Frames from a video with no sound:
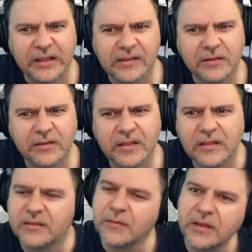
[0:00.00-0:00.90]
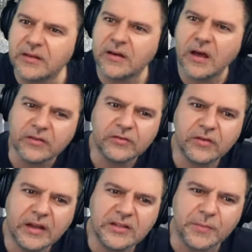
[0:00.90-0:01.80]
So there's something kind of
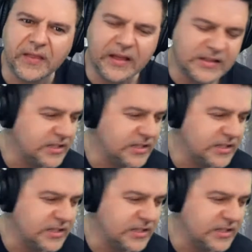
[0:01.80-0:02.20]
strange about that